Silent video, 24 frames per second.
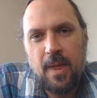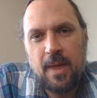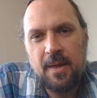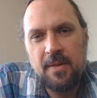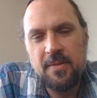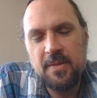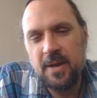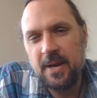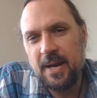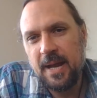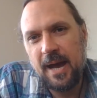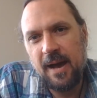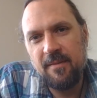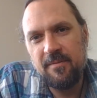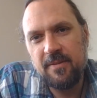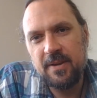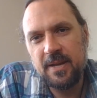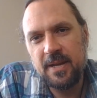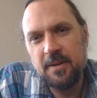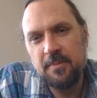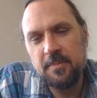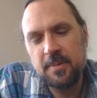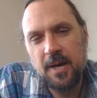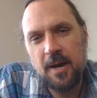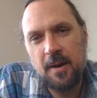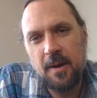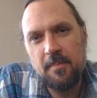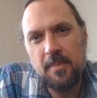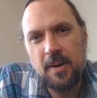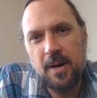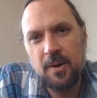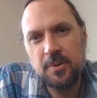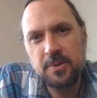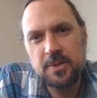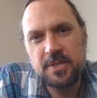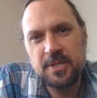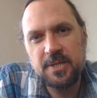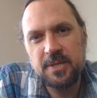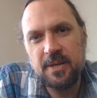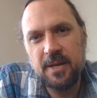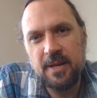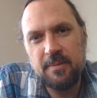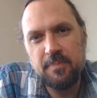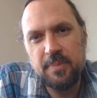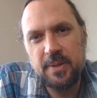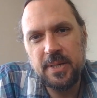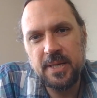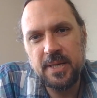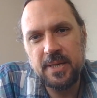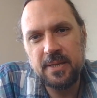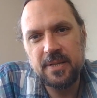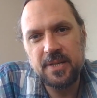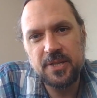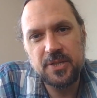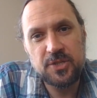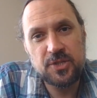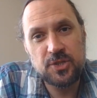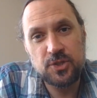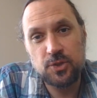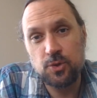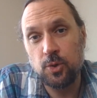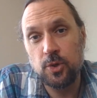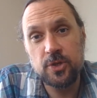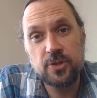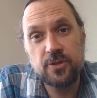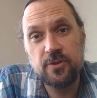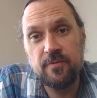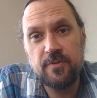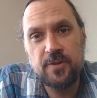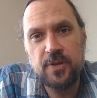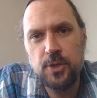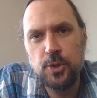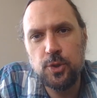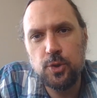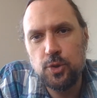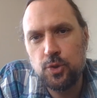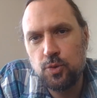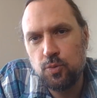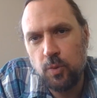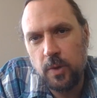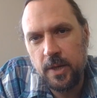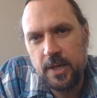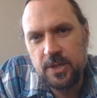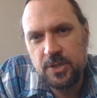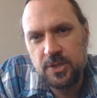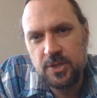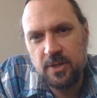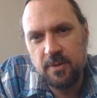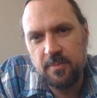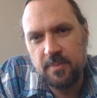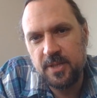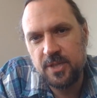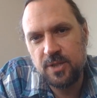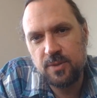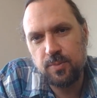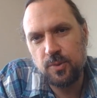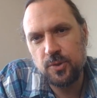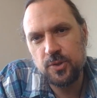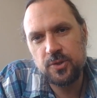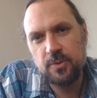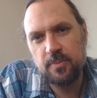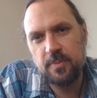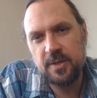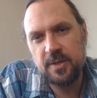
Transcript: and then having him come out and being this source of huge wisdom. He's supposed to